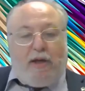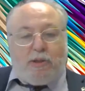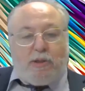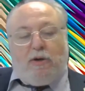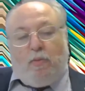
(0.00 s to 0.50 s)
and
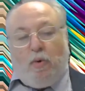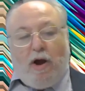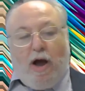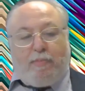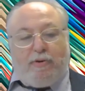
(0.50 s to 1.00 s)
so more
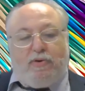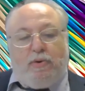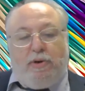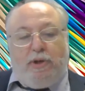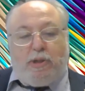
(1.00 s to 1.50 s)

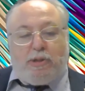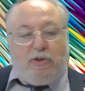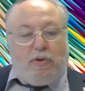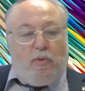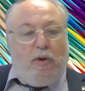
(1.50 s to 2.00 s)
opportunities
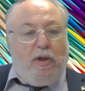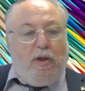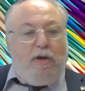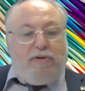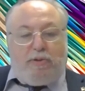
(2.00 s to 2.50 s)
to,
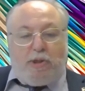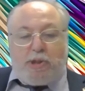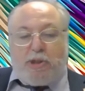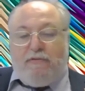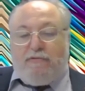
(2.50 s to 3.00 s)
to
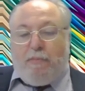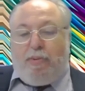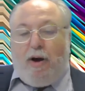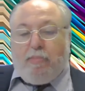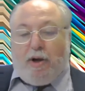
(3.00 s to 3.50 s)
deceive the
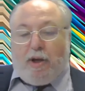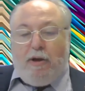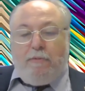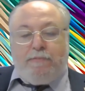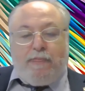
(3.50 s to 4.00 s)
public.
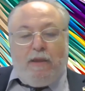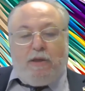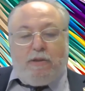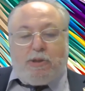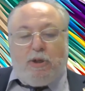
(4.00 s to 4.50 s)

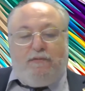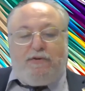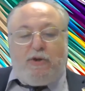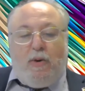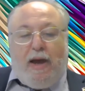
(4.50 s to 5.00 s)
So
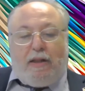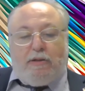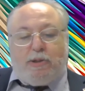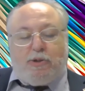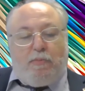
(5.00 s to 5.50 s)
few
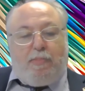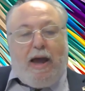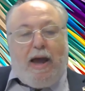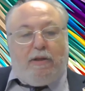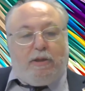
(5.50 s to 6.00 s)
outlets are
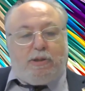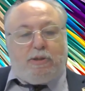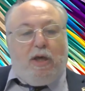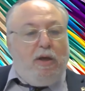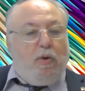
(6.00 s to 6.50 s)

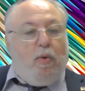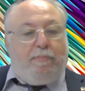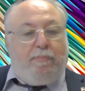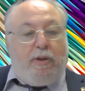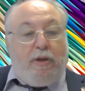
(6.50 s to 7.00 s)
balanced while
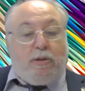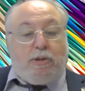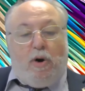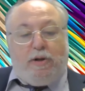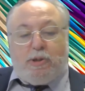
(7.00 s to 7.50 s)
millions
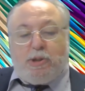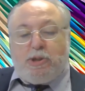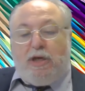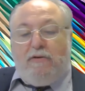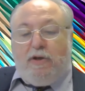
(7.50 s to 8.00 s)
are
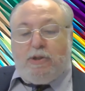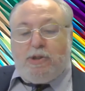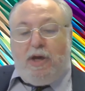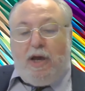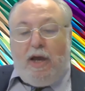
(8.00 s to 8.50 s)
deceived
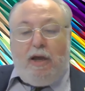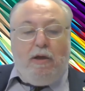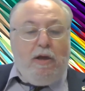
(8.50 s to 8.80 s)
each day.